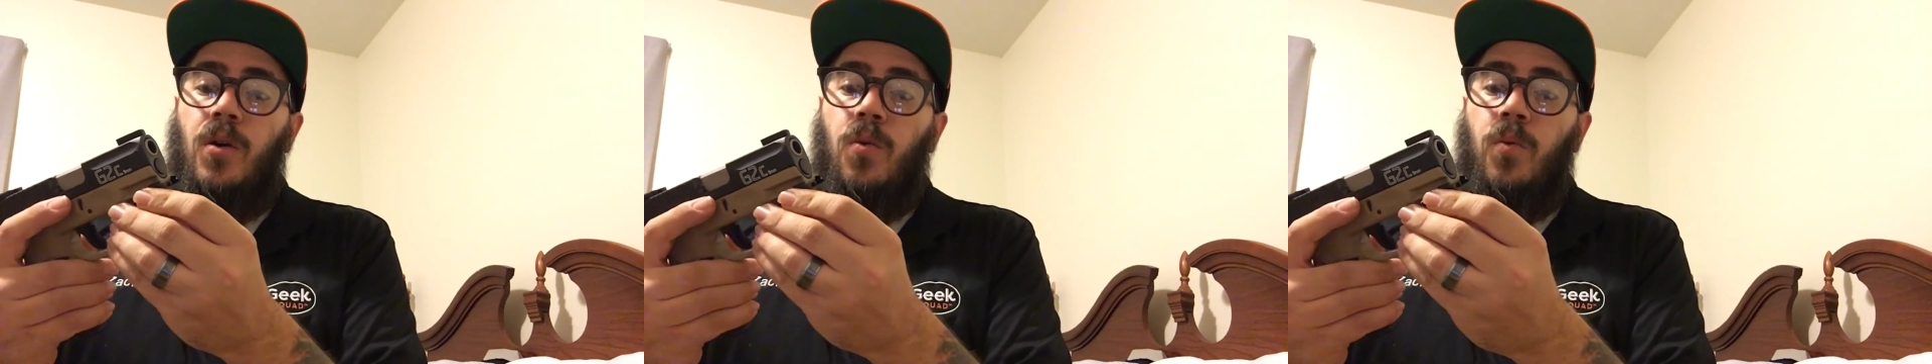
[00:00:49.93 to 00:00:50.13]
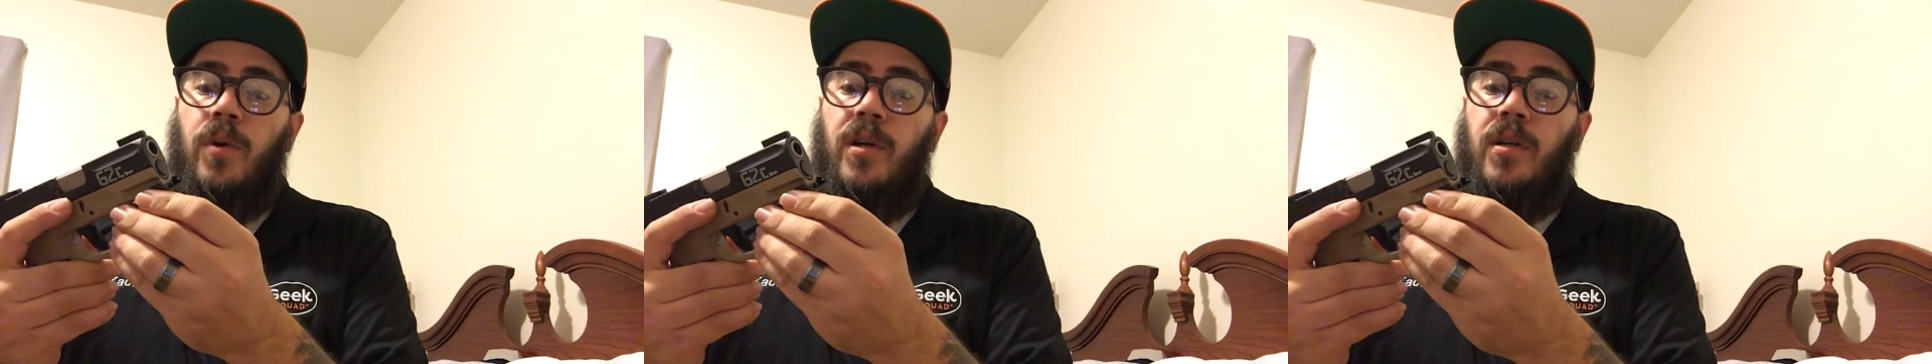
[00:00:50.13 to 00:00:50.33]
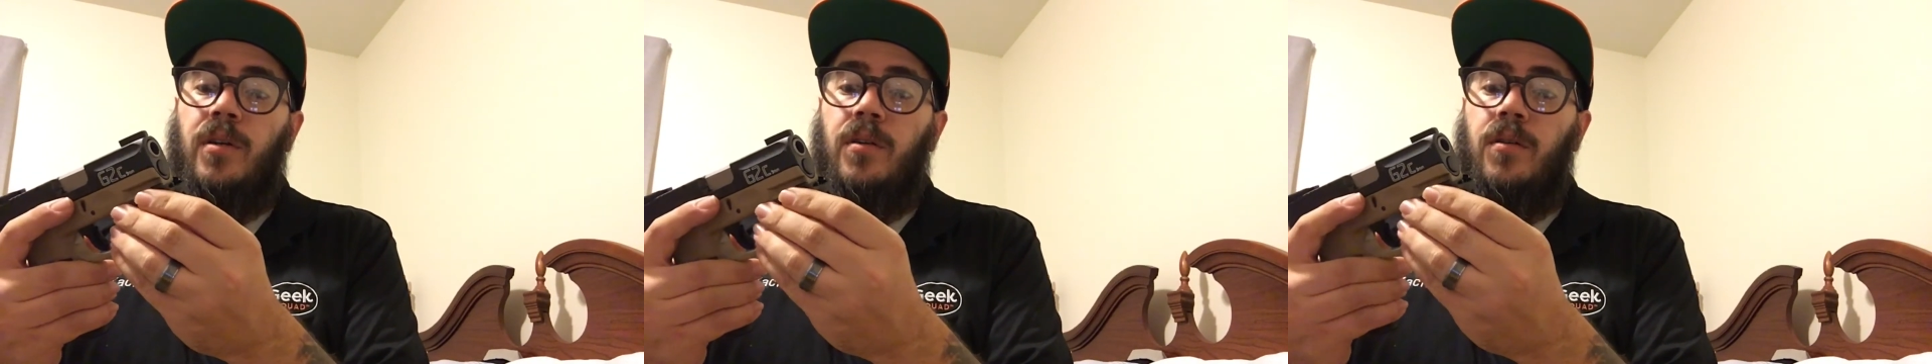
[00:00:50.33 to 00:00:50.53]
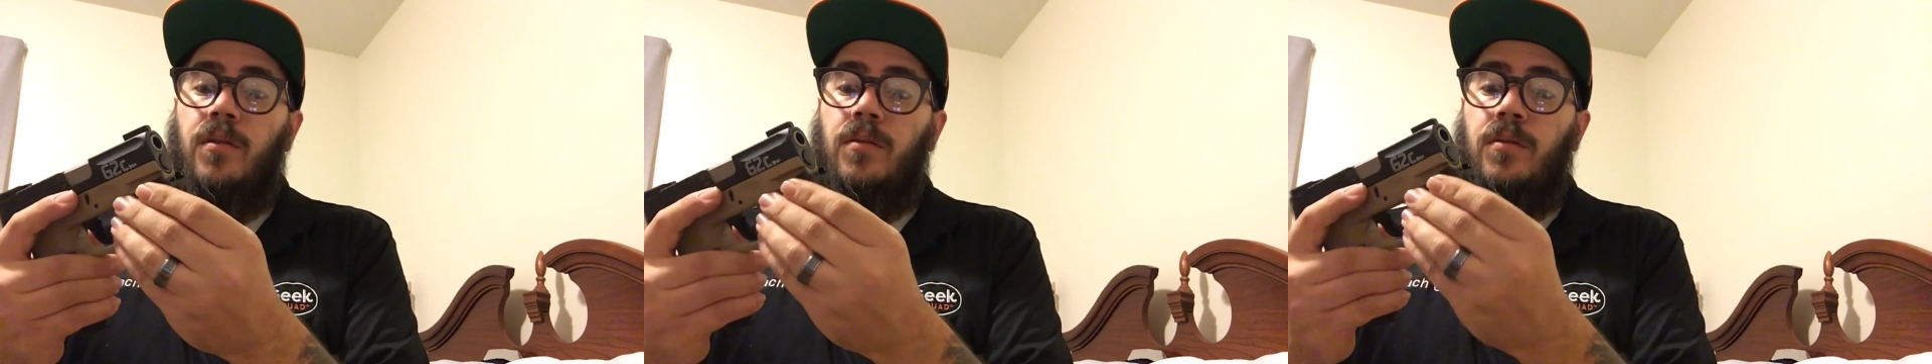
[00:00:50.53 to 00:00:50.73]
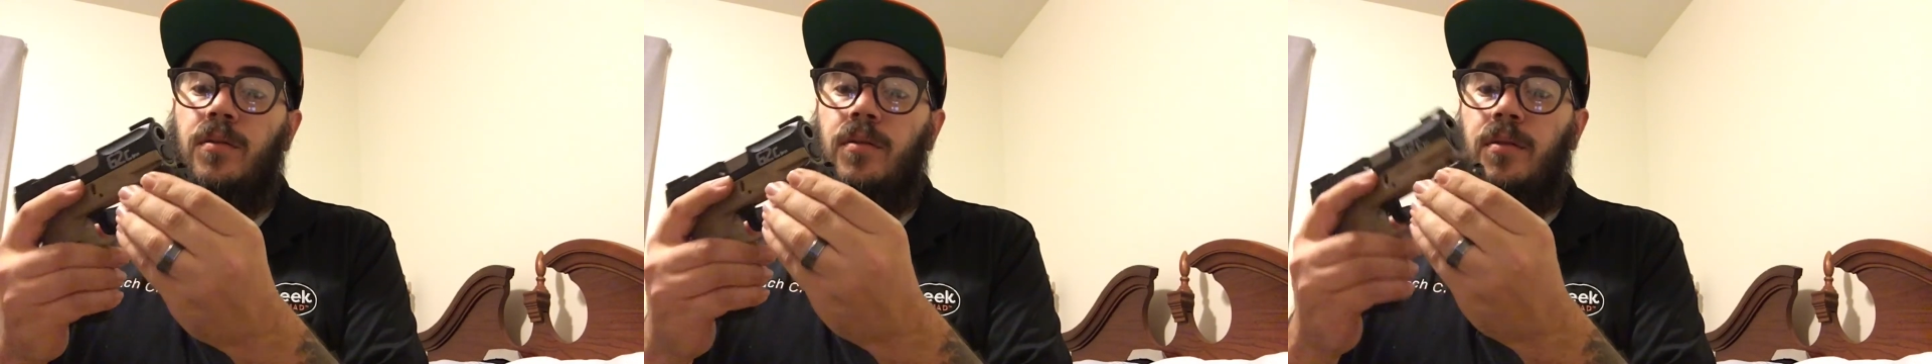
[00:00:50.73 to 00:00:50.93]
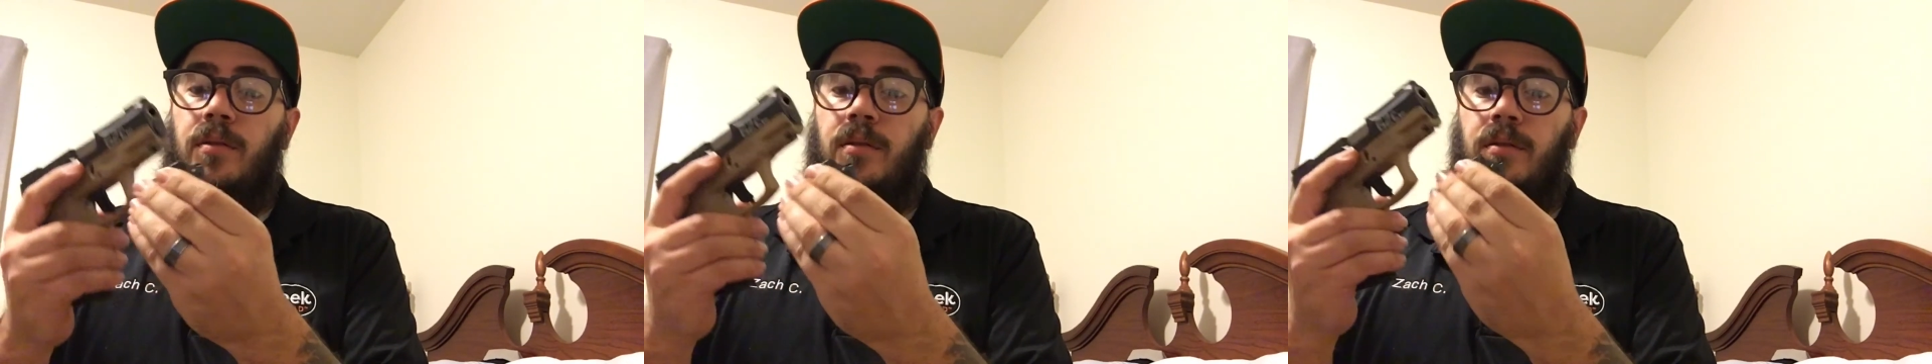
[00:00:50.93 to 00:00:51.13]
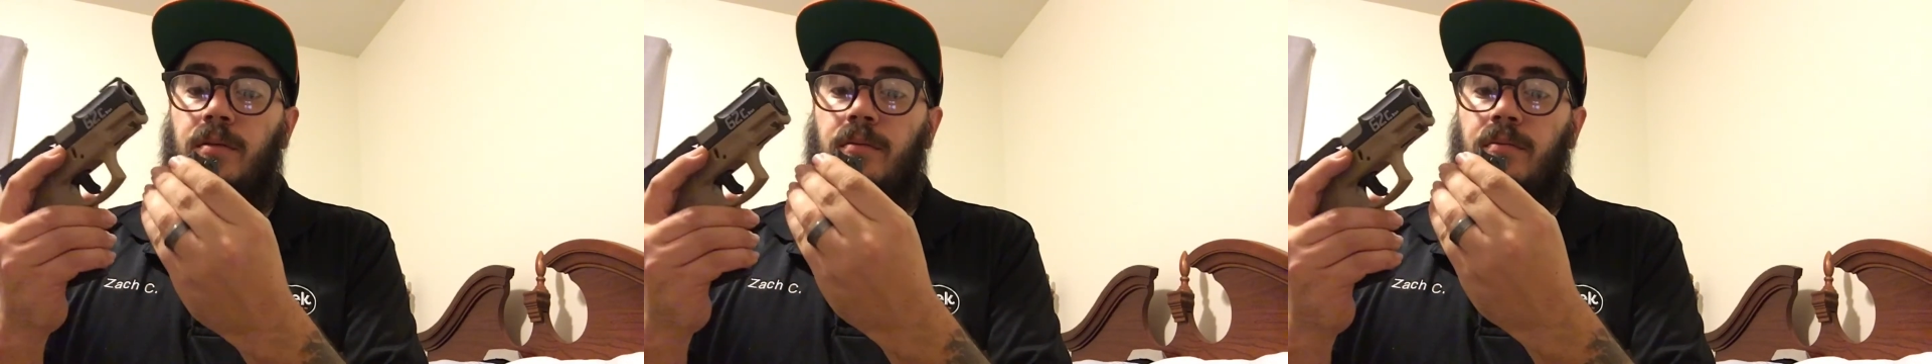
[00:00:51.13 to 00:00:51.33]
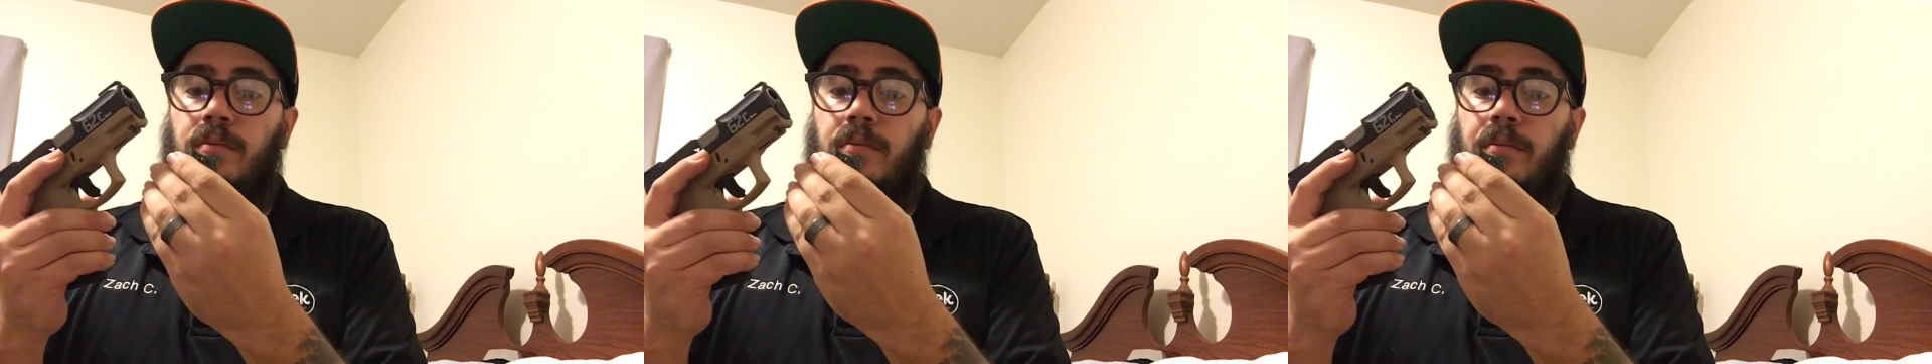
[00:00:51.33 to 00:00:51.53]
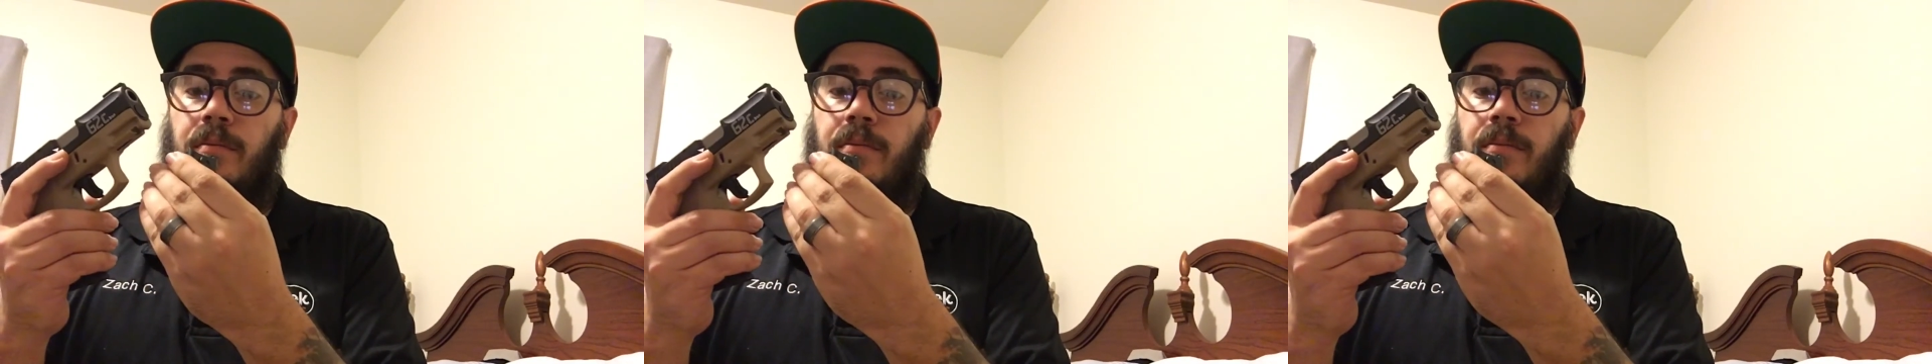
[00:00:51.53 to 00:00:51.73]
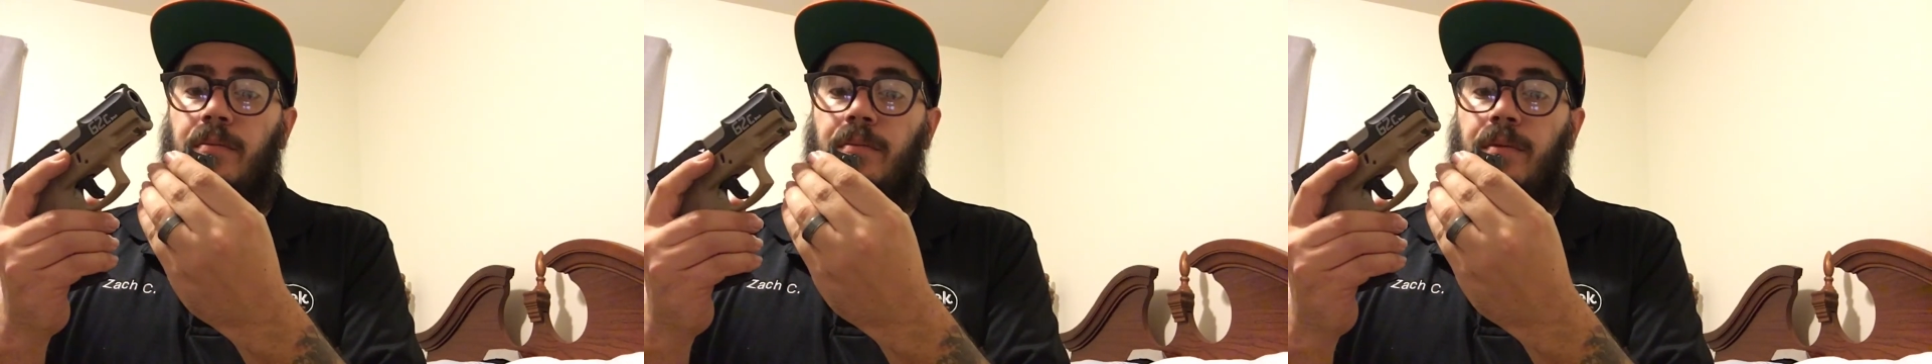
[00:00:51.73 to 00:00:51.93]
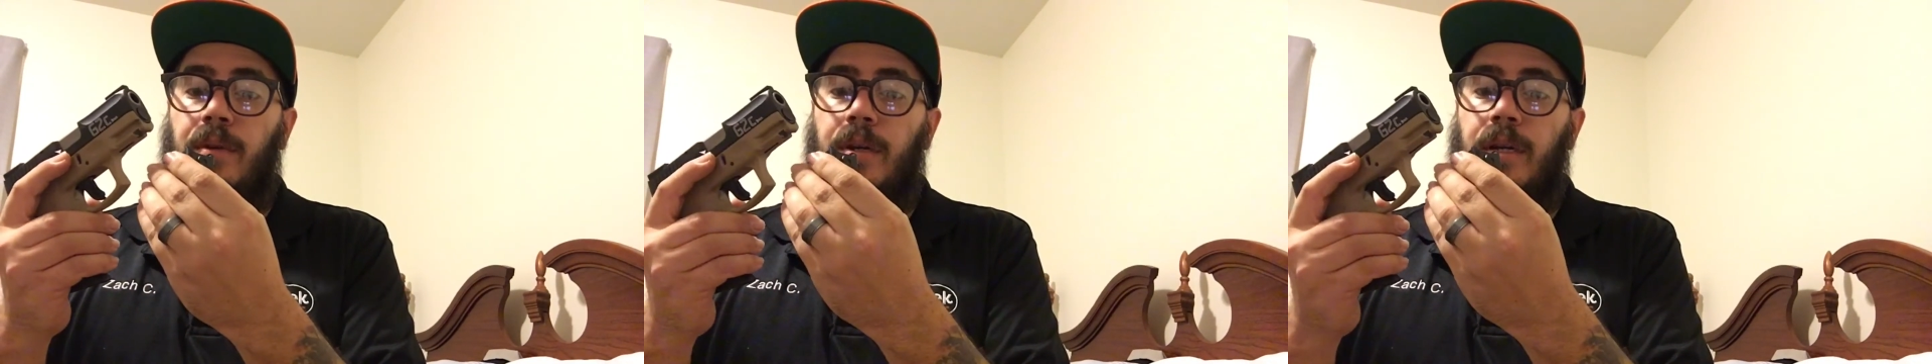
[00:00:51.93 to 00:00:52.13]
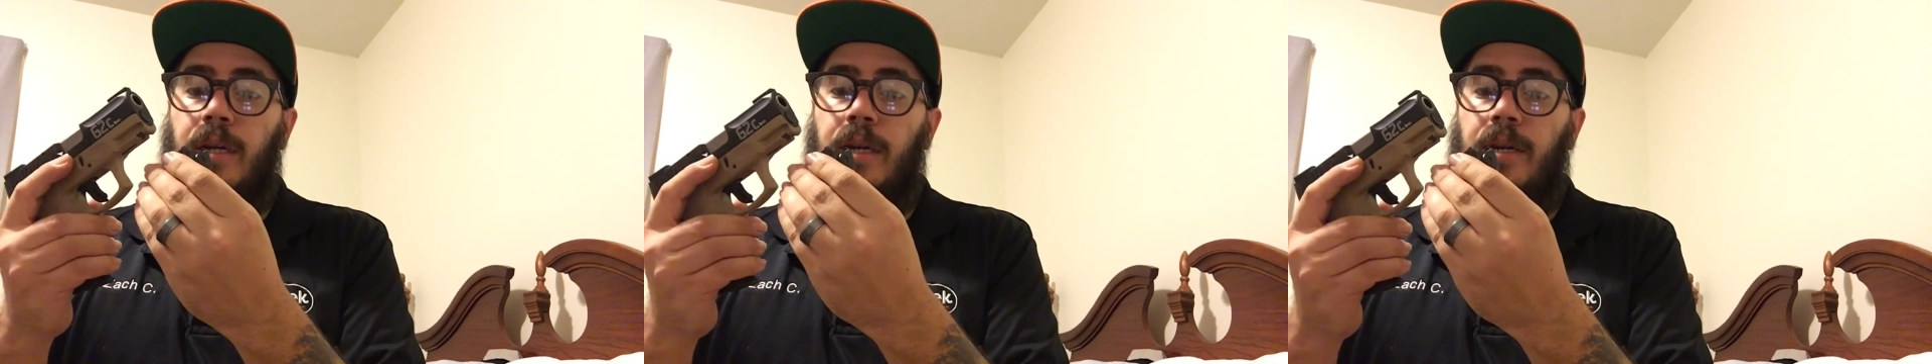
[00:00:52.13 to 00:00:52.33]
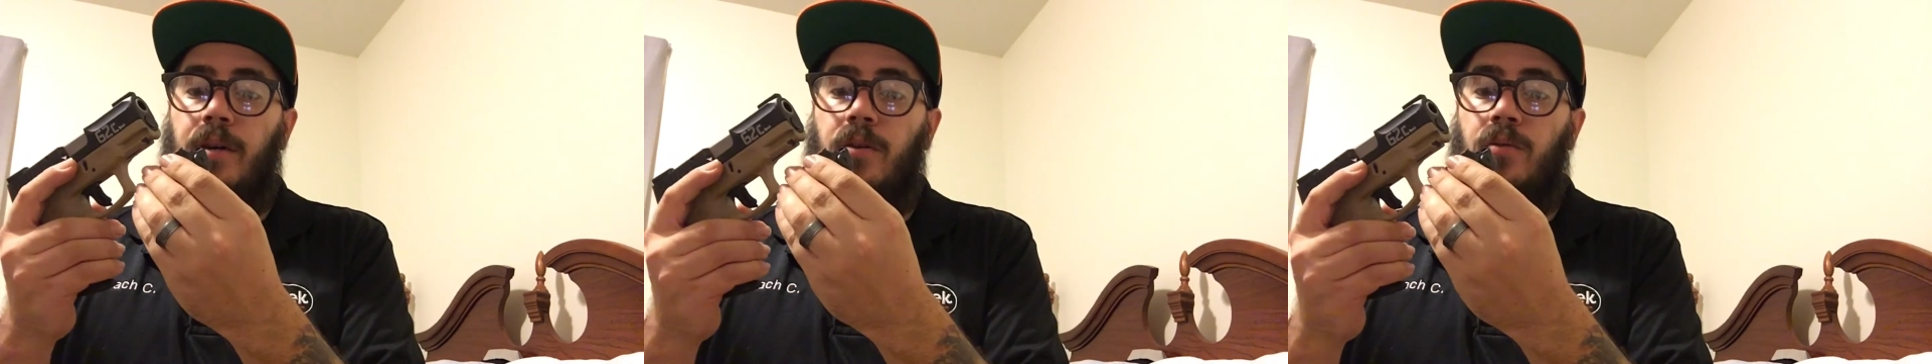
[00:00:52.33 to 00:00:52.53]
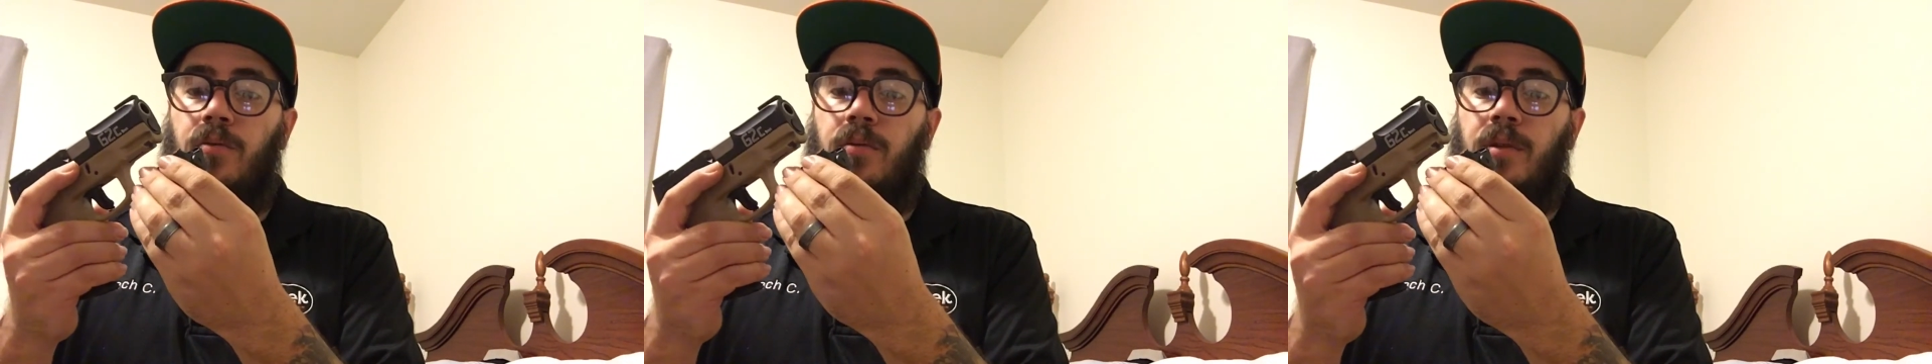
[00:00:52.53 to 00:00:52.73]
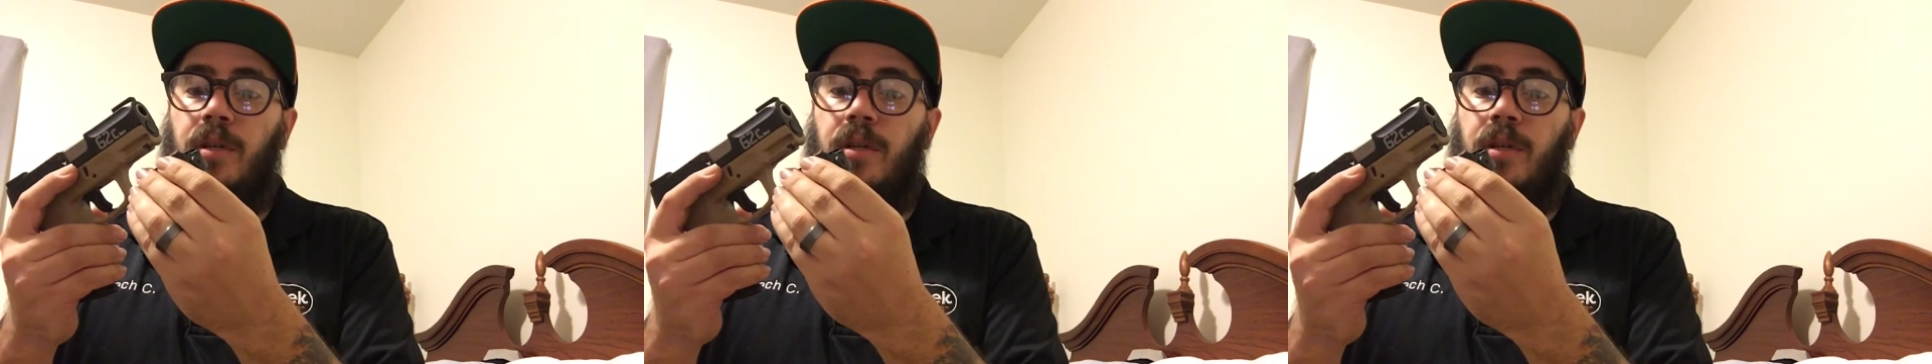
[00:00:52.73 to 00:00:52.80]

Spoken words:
Well, now,